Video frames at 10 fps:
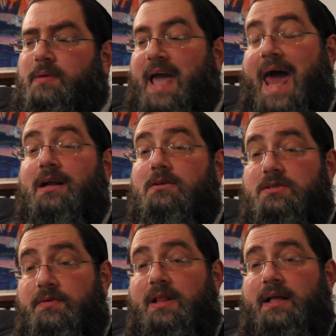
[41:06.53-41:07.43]

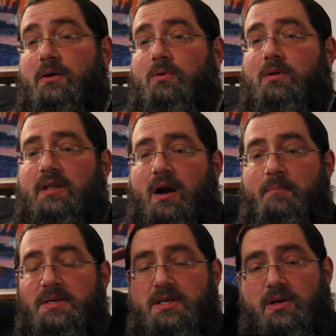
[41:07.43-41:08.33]
mechanicals, if you like to call it, that are
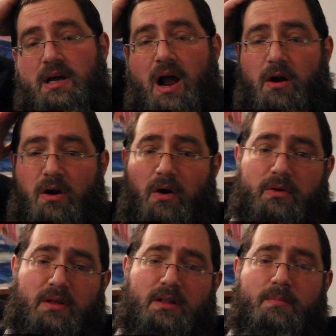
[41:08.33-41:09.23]
missing
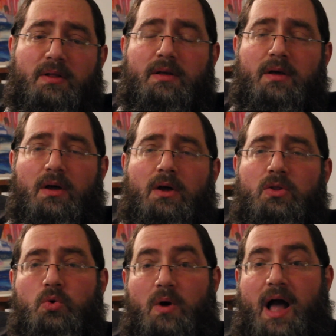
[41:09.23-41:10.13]
currently in the building,
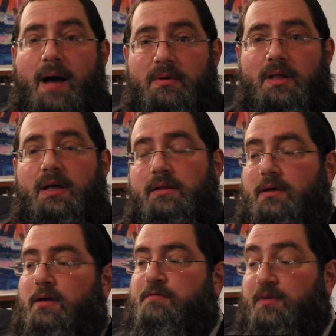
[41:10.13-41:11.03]
to accommodate
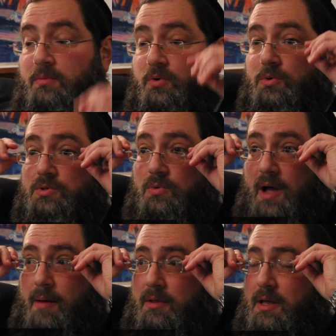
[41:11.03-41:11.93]
film crews, to
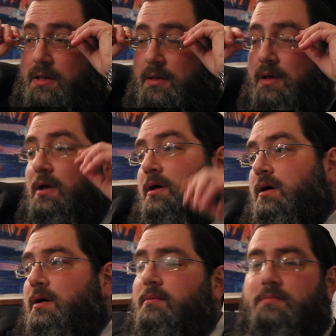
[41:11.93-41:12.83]
accommodate
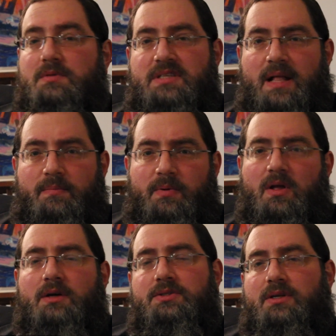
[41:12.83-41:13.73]
set
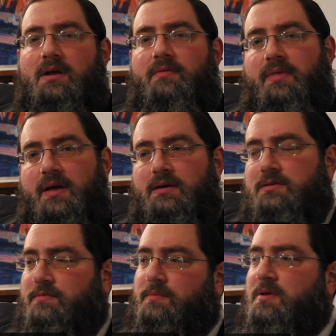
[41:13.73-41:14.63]
production and everything
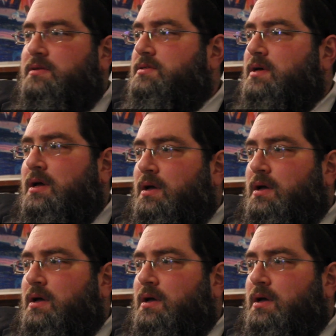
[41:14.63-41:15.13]
else. If it means